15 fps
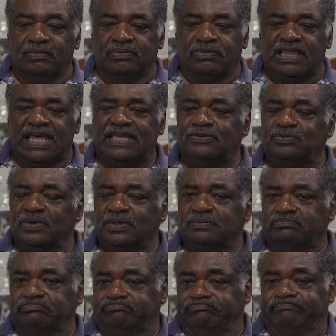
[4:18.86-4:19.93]
things went
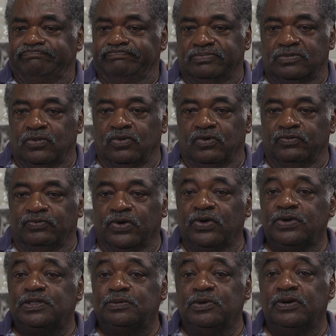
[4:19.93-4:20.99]

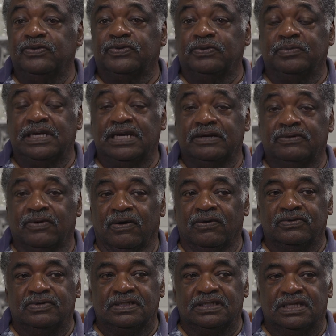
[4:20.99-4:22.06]
very smooth for me at
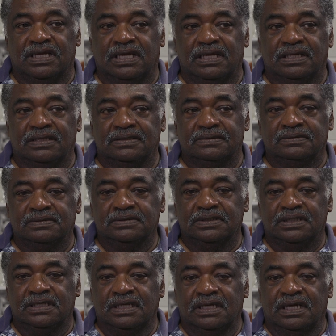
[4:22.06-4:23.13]
Groveton.
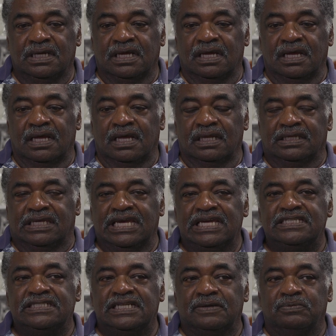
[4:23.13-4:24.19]

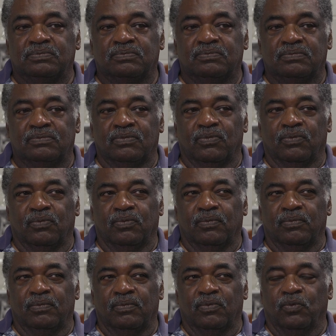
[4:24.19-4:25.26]
Kids that
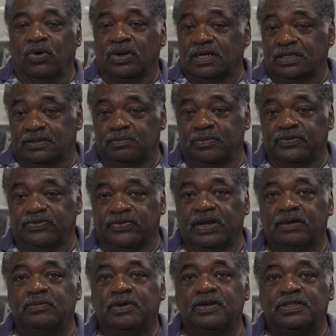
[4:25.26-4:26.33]
wanted to
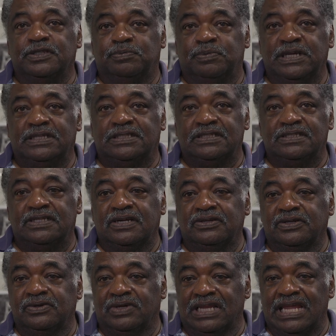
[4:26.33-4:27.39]
befriend me or speak to their
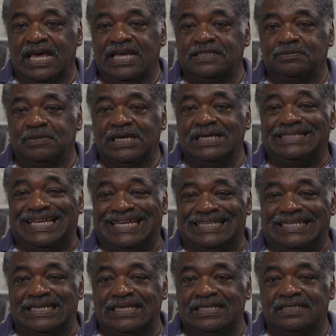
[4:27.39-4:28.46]
new classmate, they
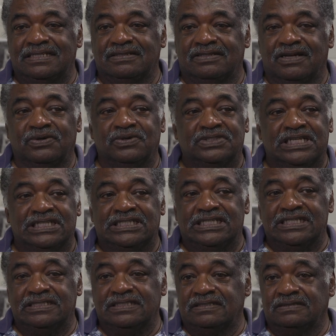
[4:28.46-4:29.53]
did. Those that
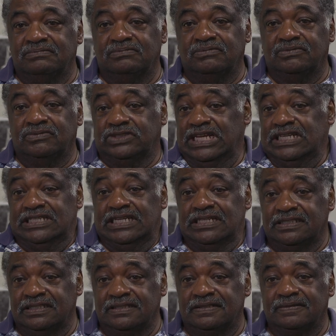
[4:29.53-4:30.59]
didn't, they
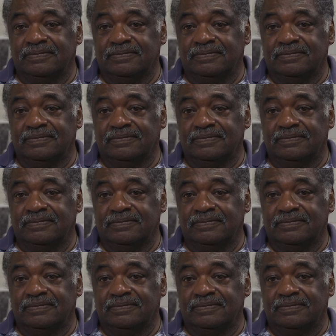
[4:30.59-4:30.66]
didn't.